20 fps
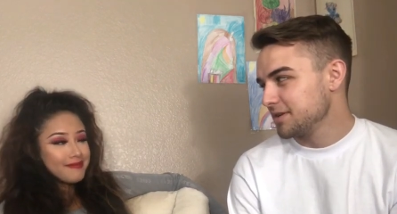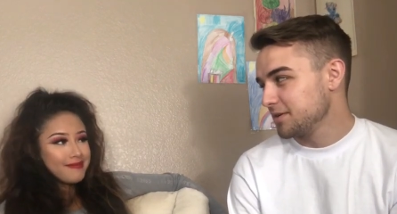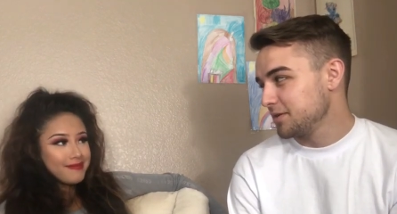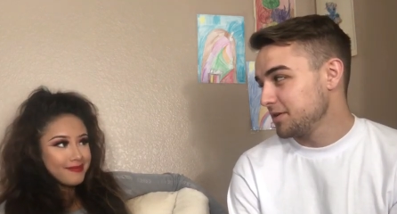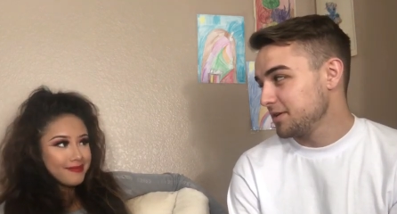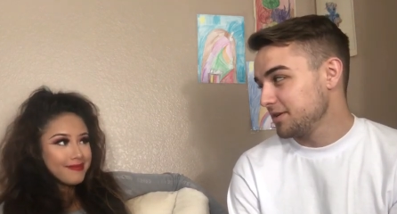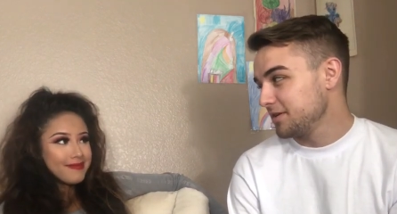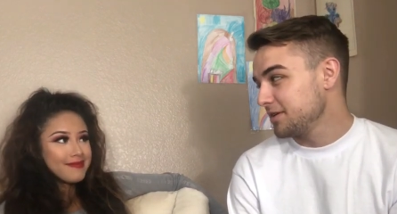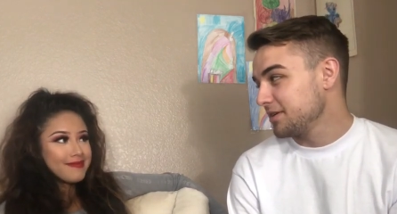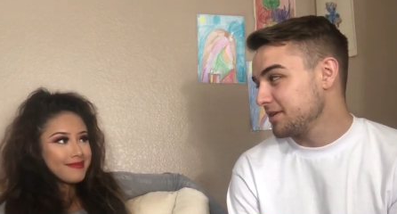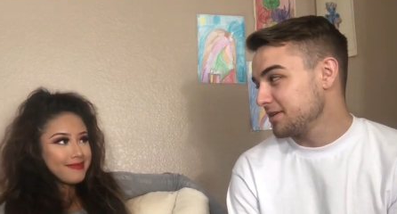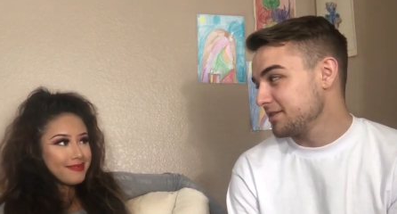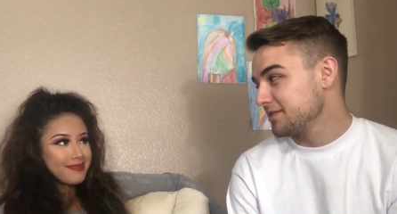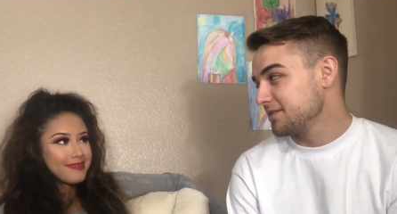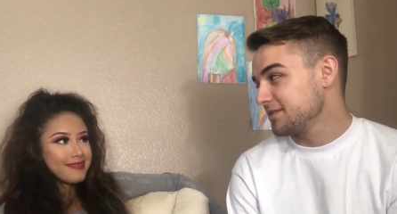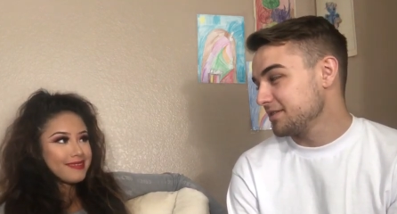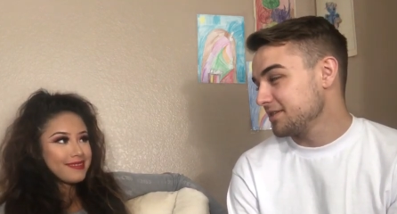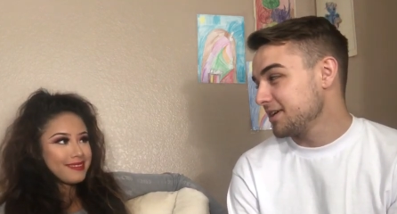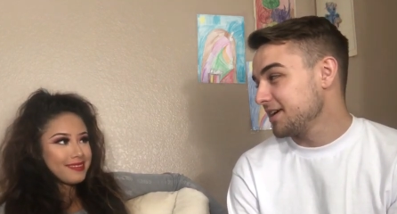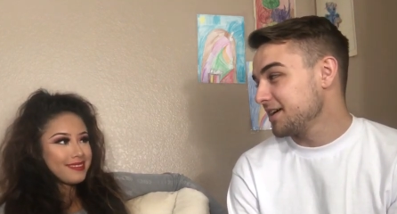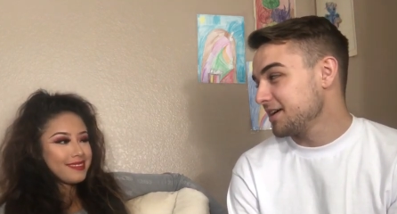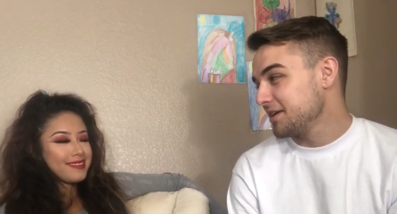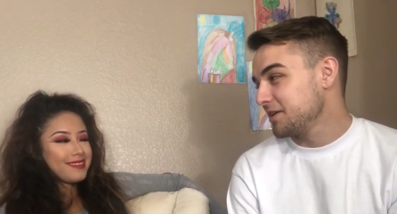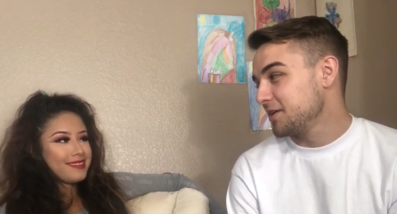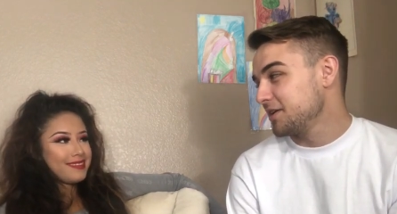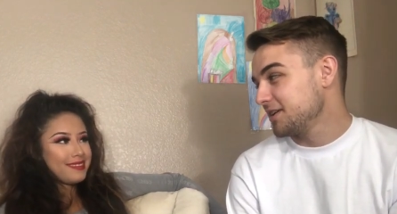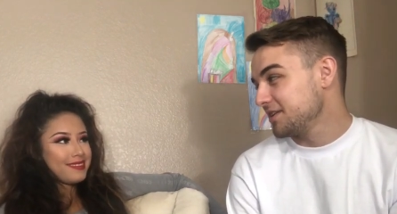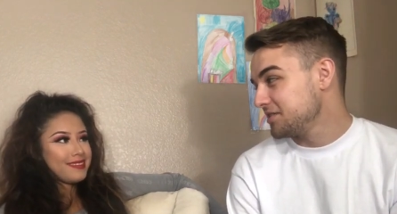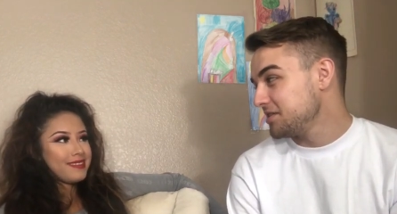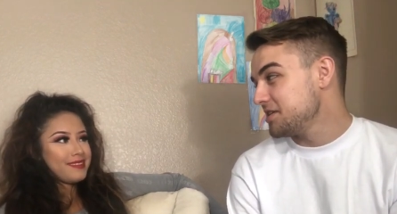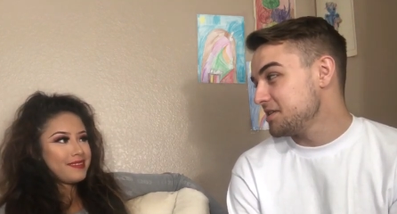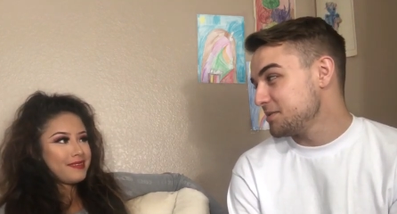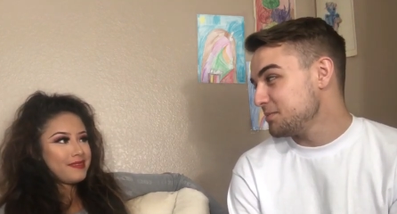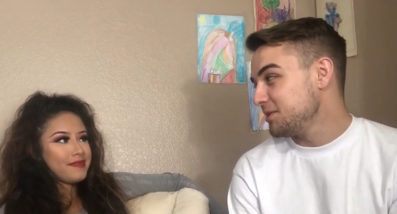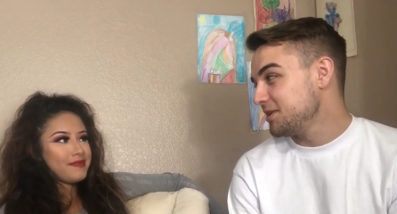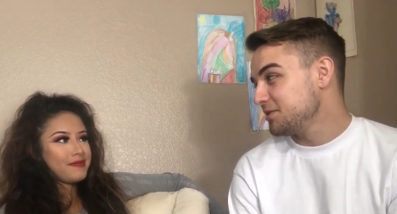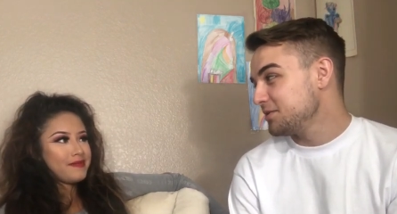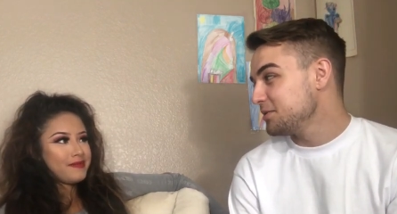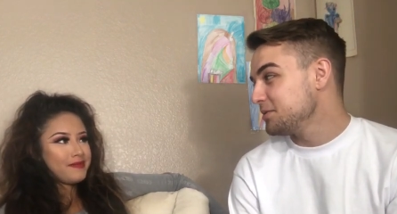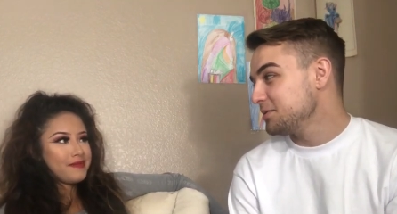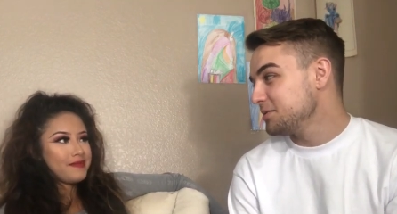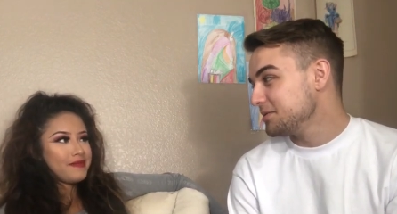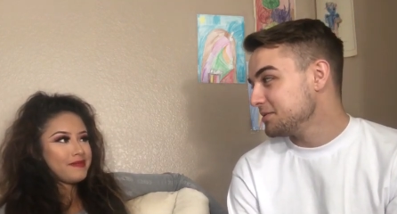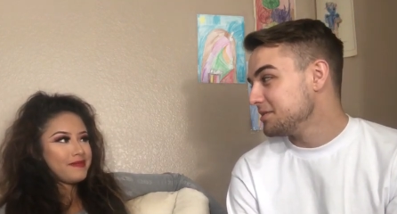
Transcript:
Speaker 1: You're gonna yeah, you're gonna teach me too.